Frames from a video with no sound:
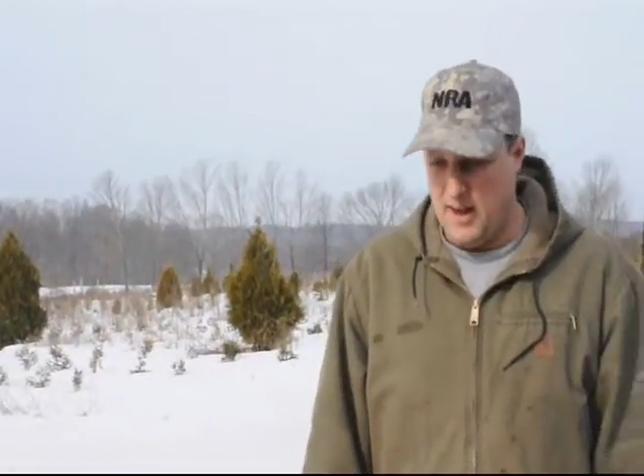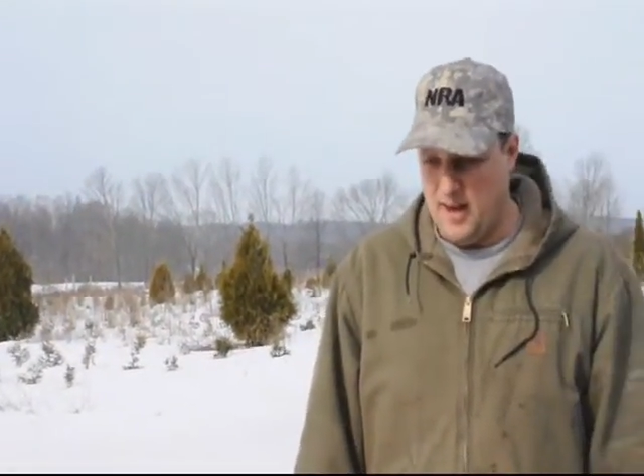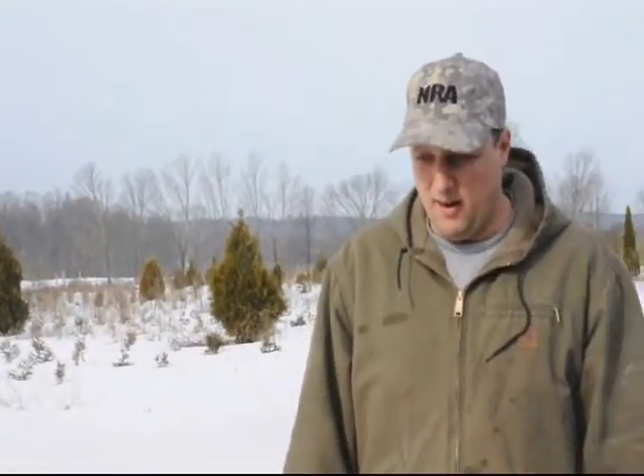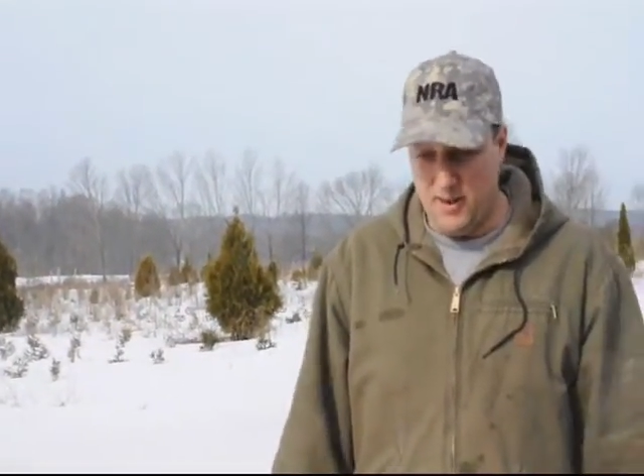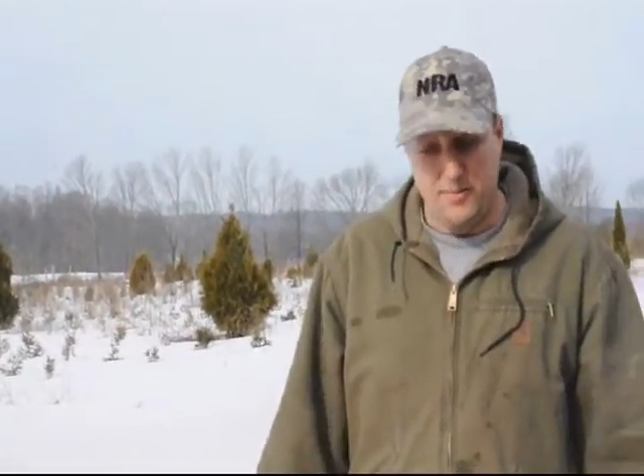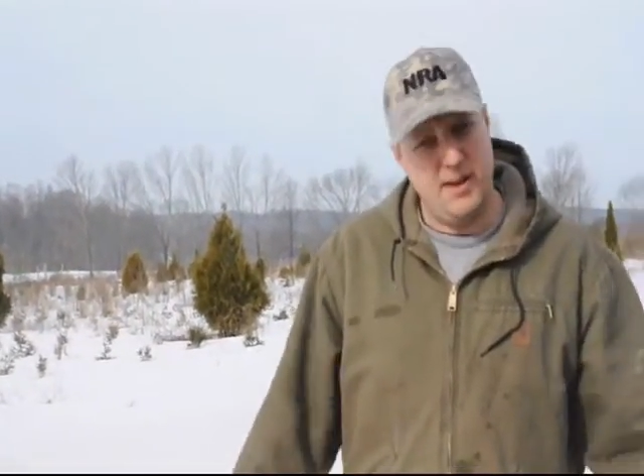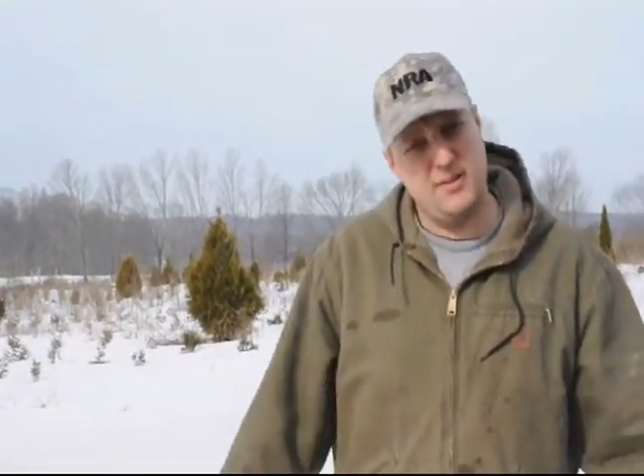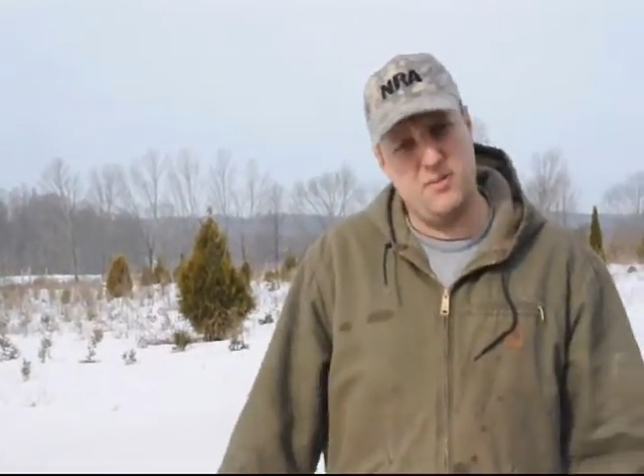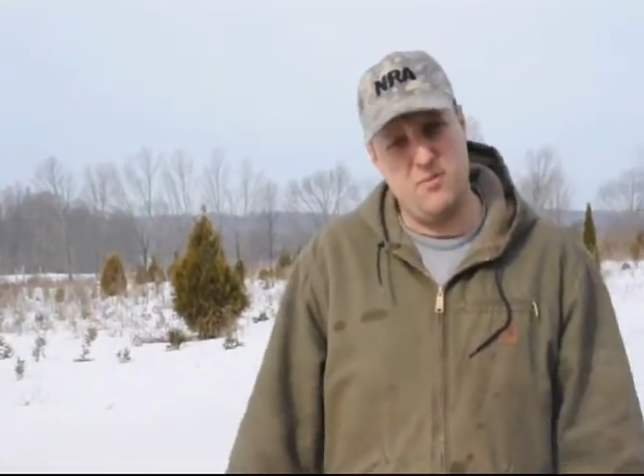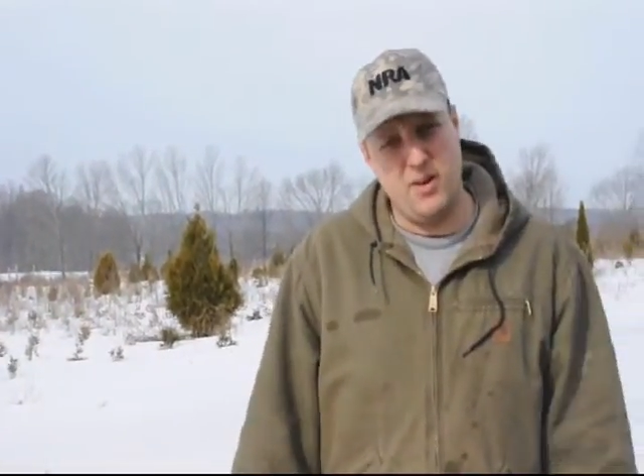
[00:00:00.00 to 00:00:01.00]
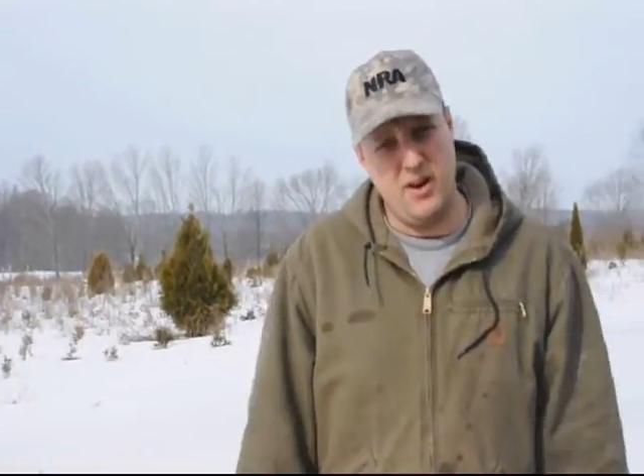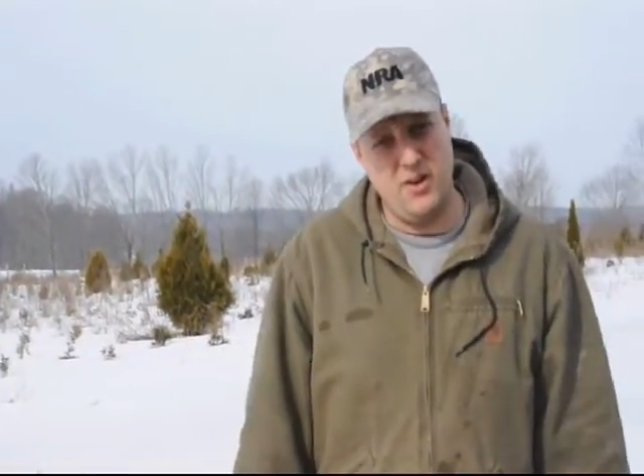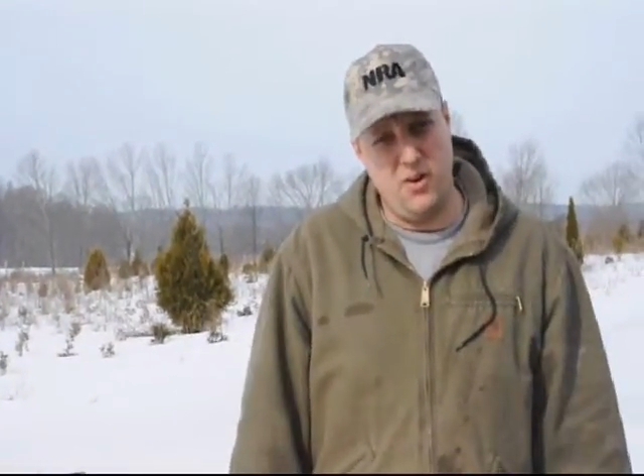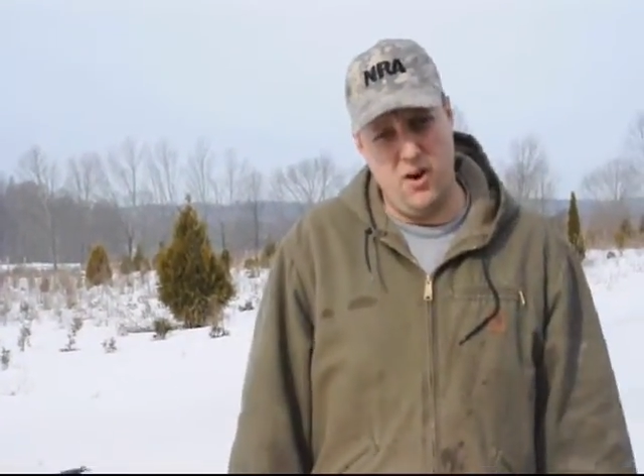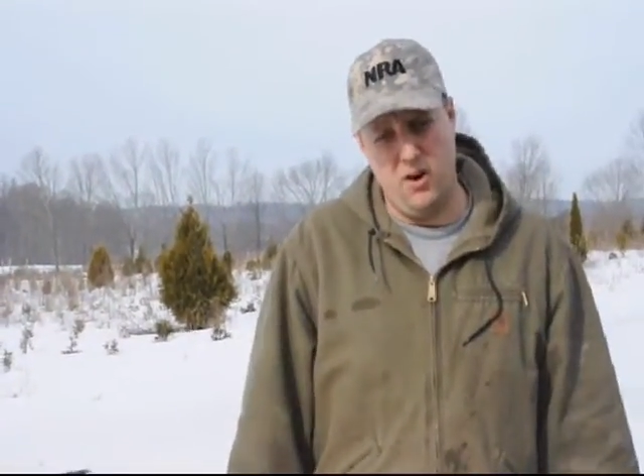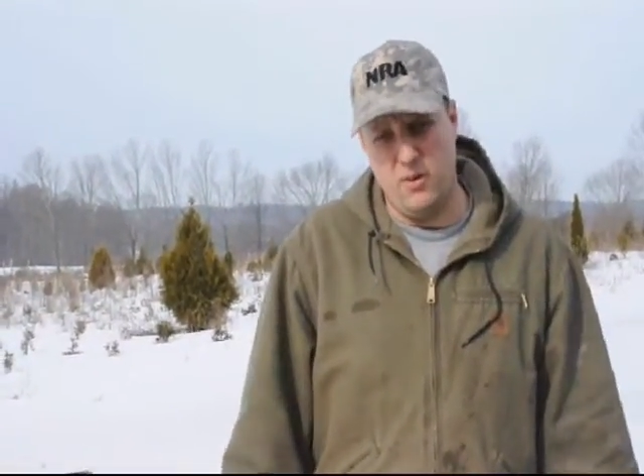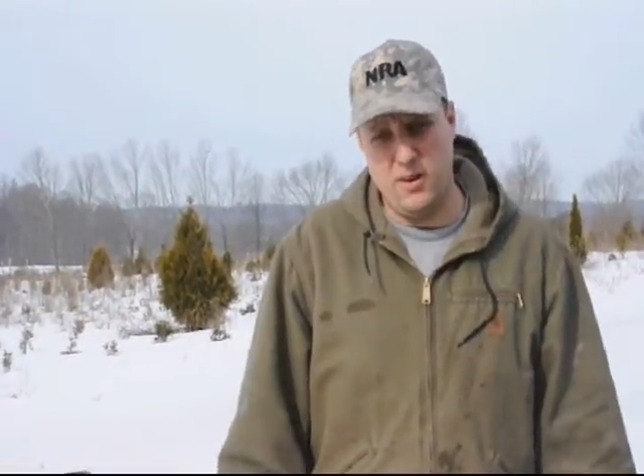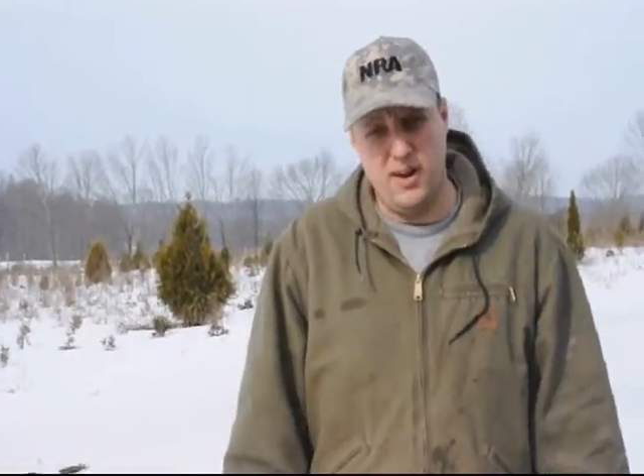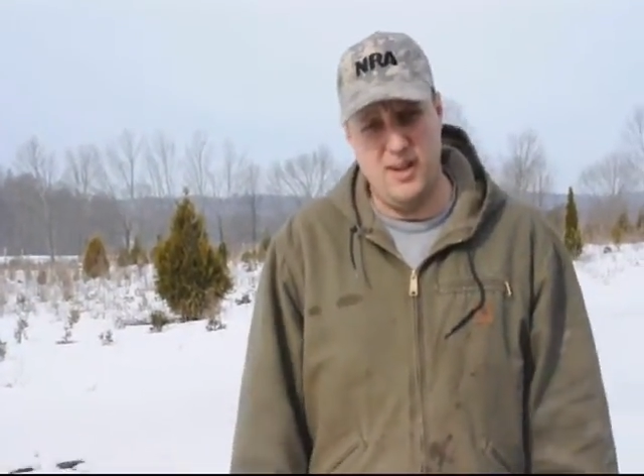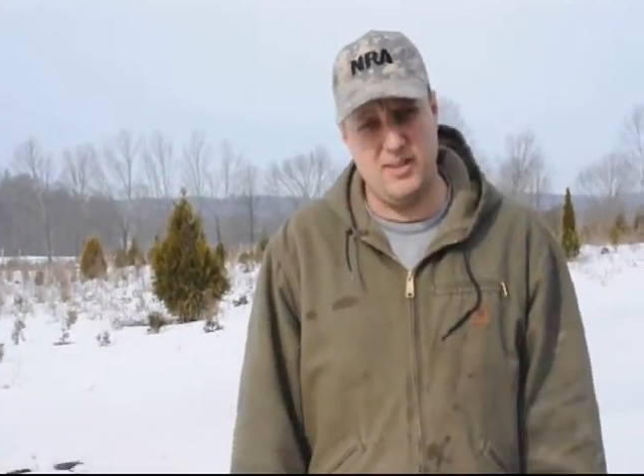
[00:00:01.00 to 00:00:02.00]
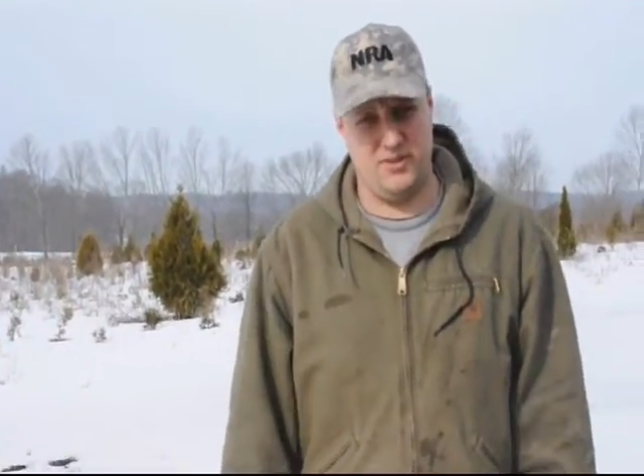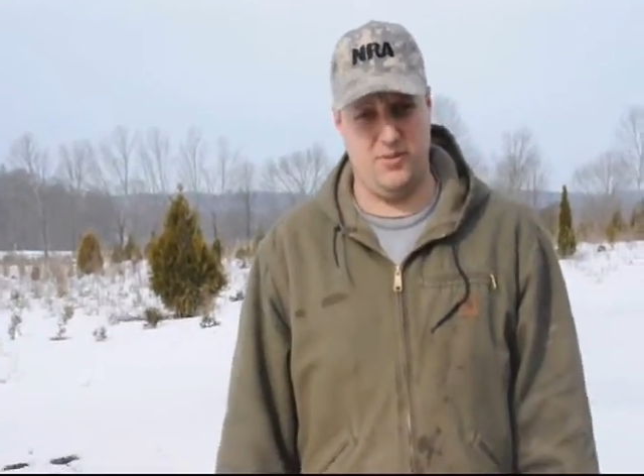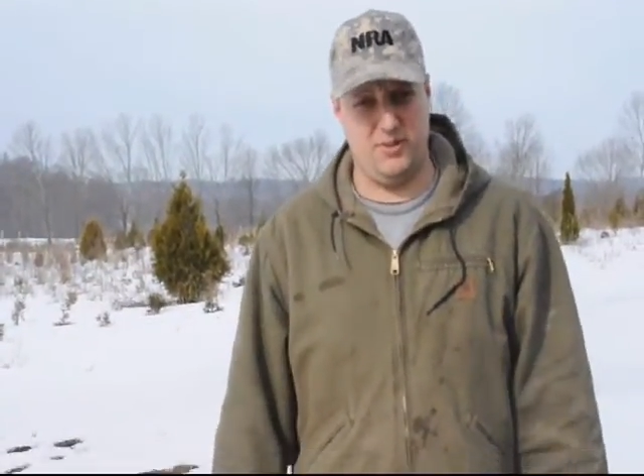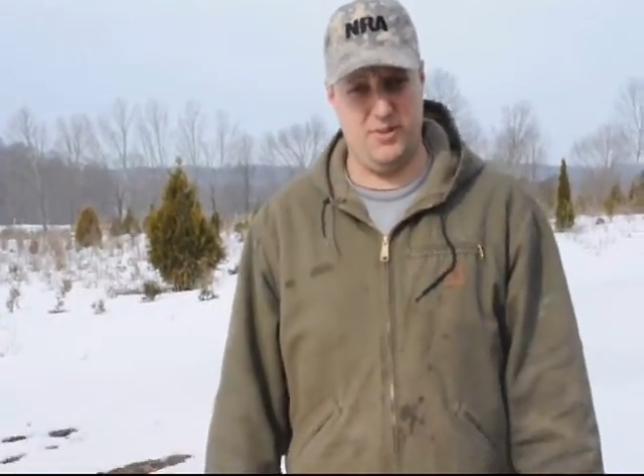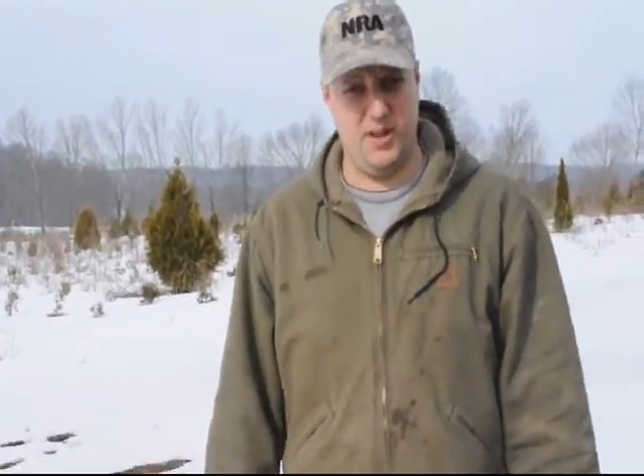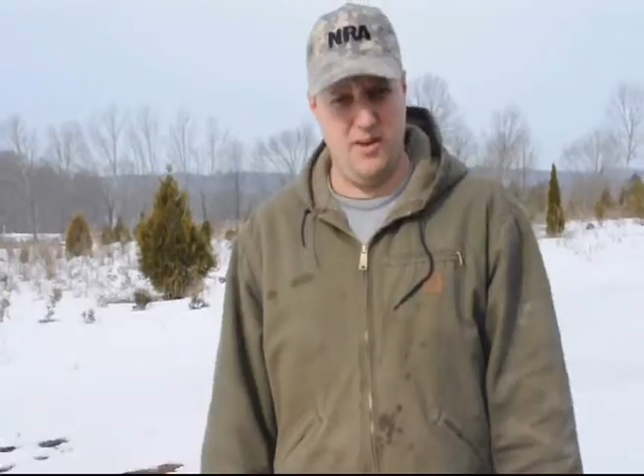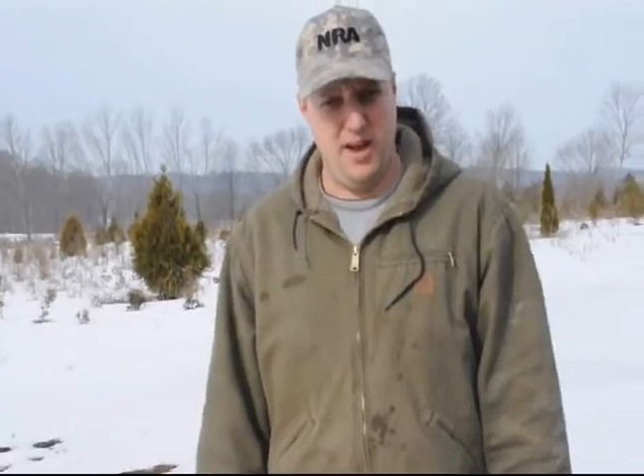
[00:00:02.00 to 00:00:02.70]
It all depends on where you are and what kind of soils that you